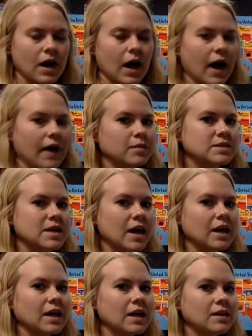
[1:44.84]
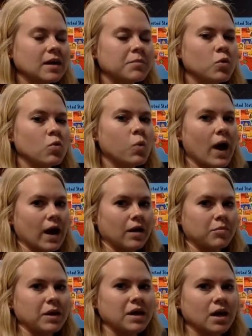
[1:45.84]
I am taking them
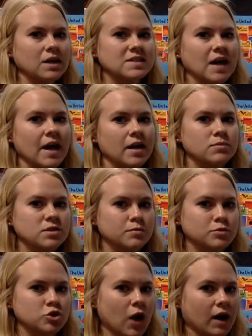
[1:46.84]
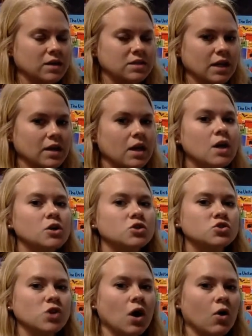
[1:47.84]
away because I am subtracting.
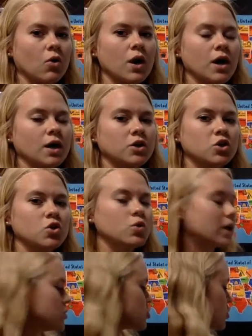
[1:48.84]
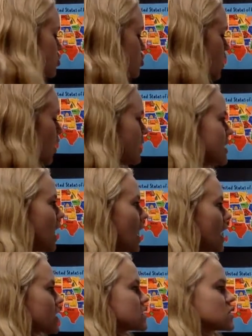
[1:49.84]
So, you can just draw an
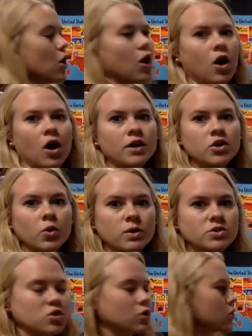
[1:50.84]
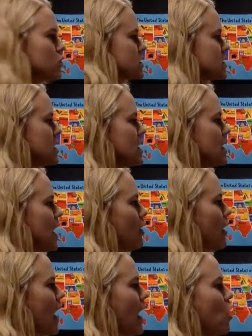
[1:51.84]
X on your circles. Now,
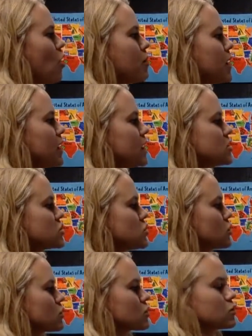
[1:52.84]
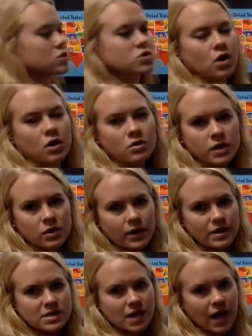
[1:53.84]
how many circles are we
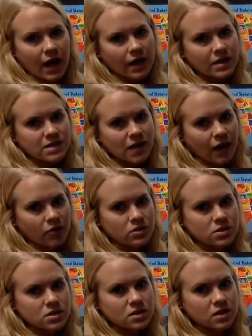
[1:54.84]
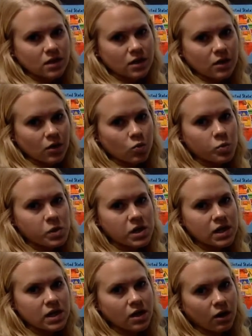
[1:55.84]
going to X out?
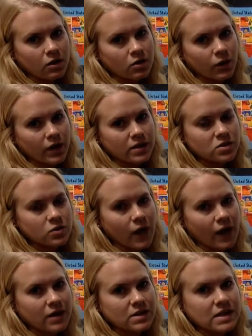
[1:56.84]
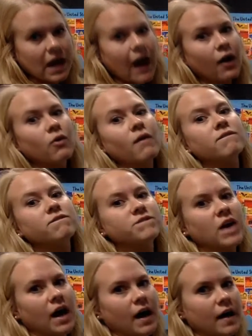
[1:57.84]
We are going to X out
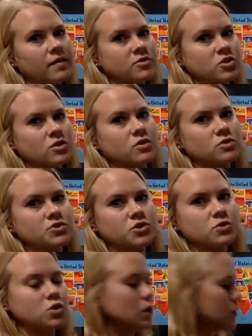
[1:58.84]
5 circles. So do